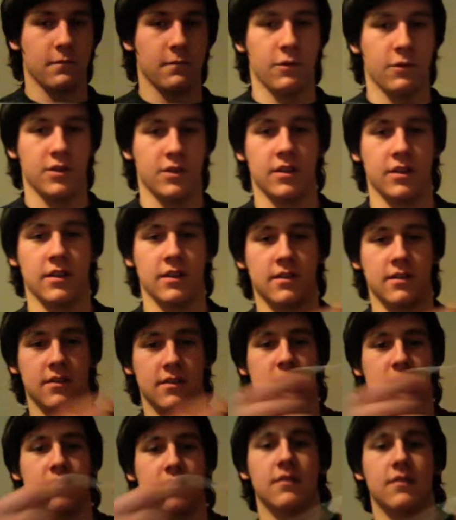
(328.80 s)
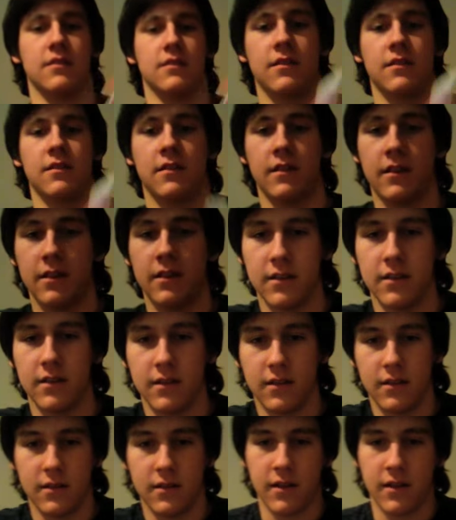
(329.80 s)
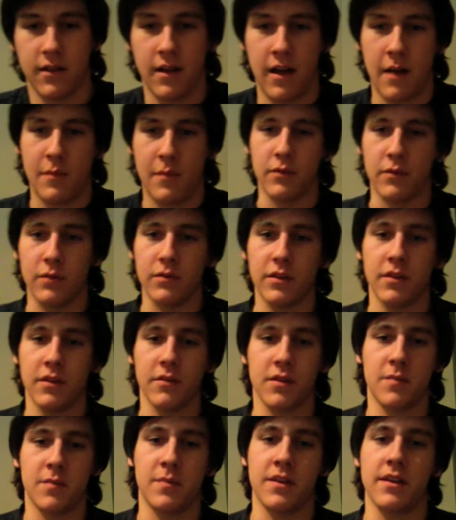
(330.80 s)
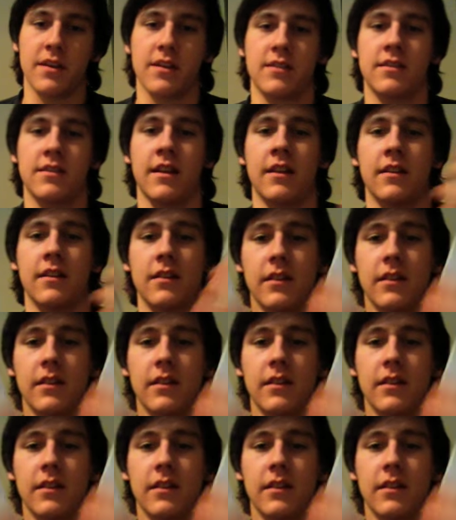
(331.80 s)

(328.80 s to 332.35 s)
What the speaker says: which is the Apple USB extender